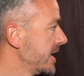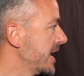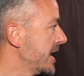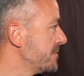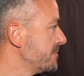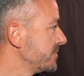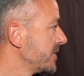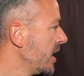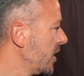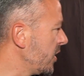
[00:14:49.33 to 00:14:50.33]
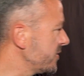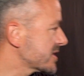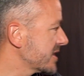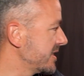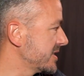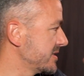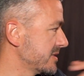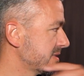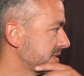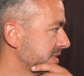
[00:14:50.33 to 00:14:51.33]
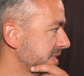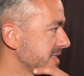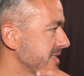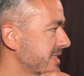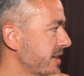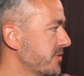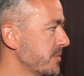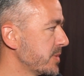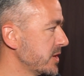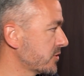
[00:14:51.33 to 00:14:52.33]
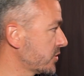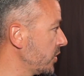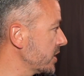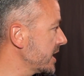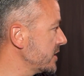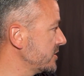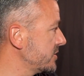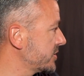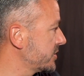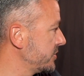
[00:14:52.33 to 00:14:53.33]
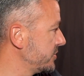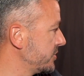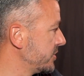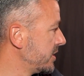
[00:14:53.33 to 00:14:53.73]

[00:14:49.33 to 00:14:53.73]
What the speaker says: Obviously, this is different, but you've got to get used to